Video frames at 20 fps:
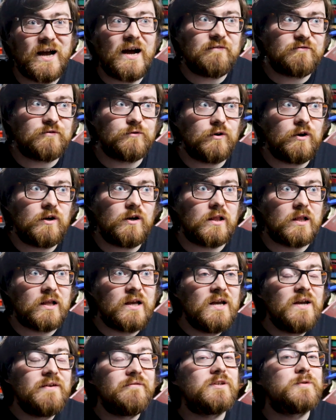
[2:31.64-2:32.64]
After all, if
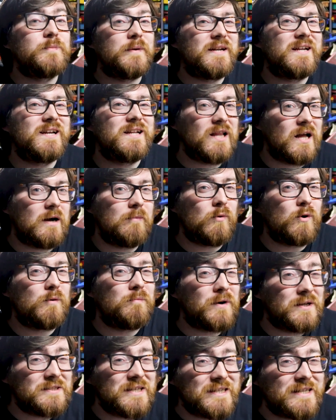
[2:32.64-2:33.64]
you're spending a lot more
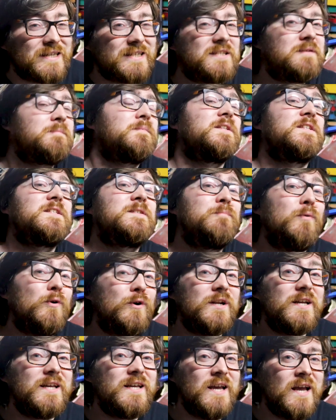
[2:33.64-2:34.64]
money to get something
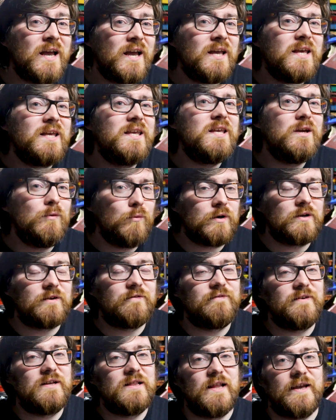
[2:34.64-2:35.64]
sporty, you want
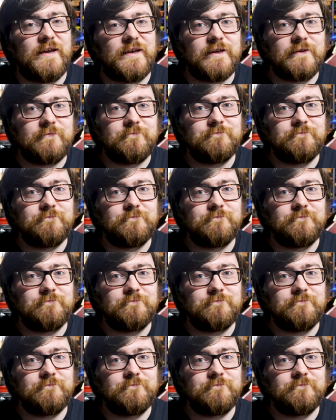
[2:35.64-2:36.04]
to feel like it.